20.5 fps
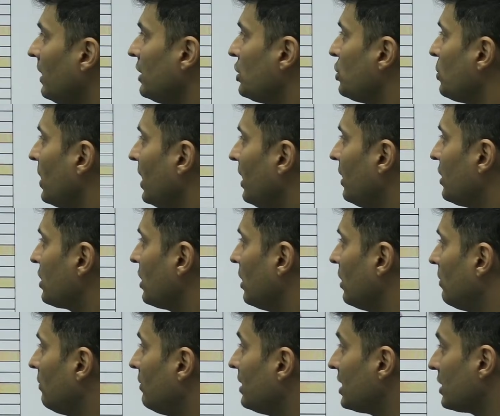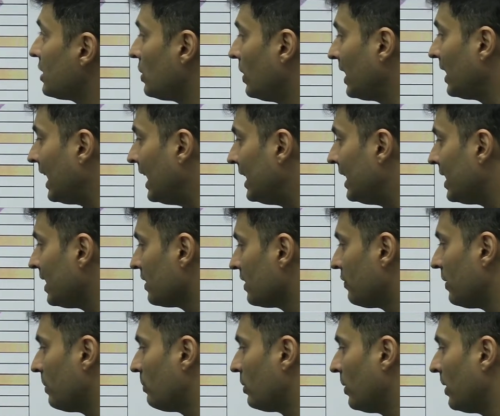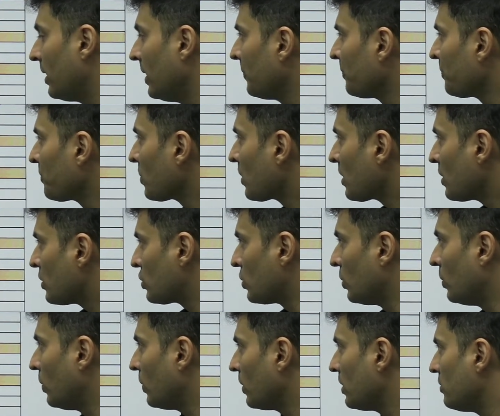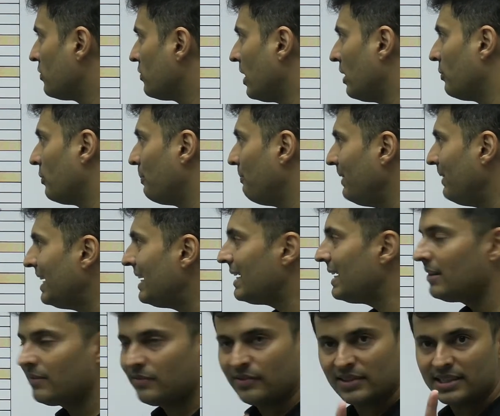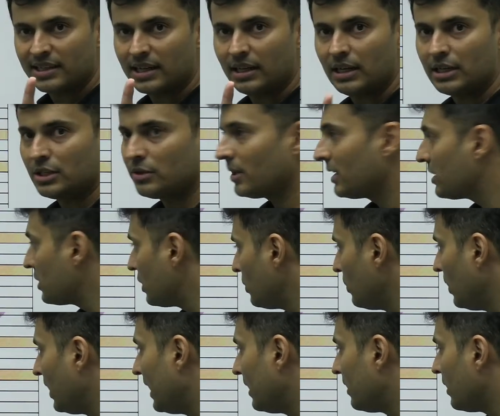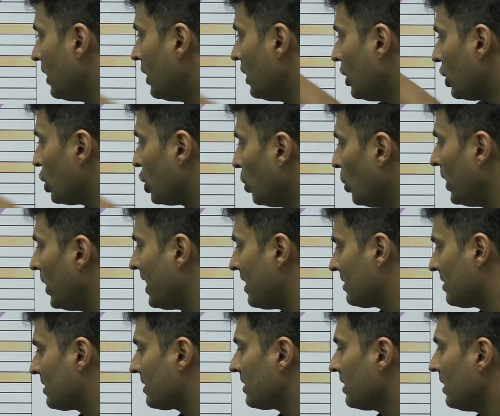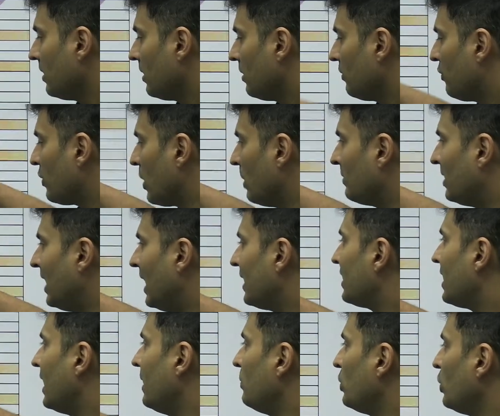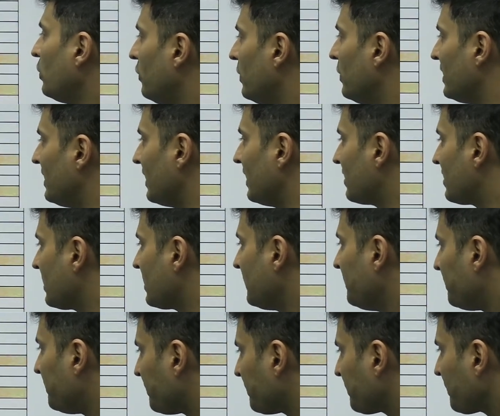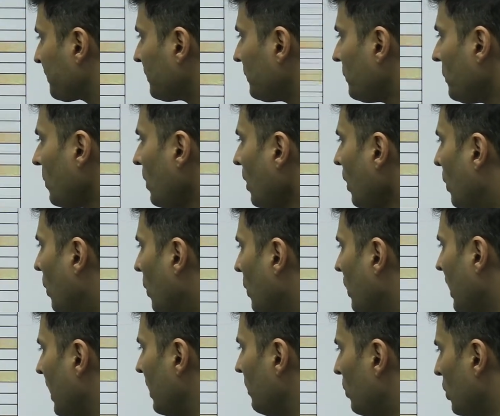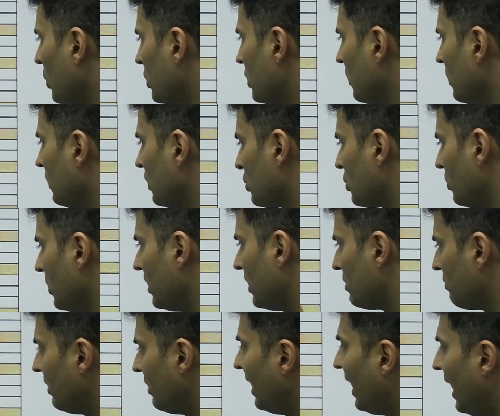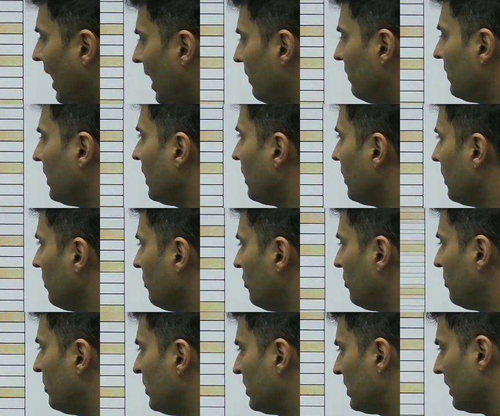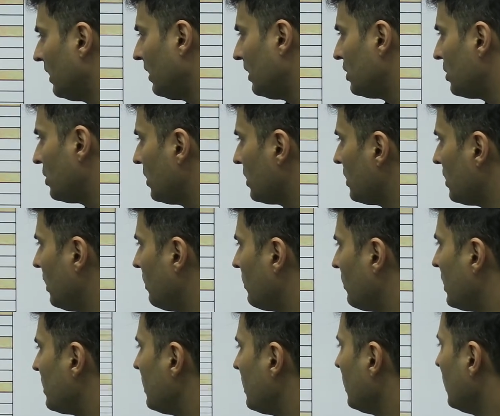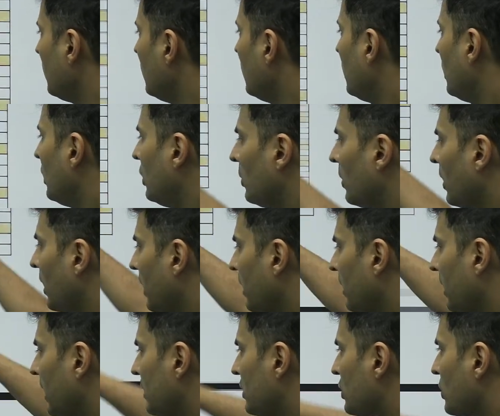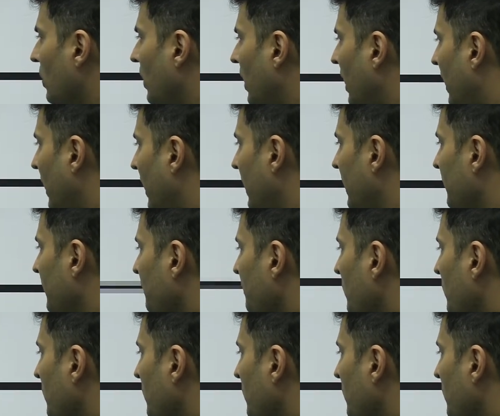education, which is on 18th February. So if you have PE, physical education, you will get two days from that time to physics. Okay, most of the students will have taken physical education, I'm guessing. Okay, let's go ahead.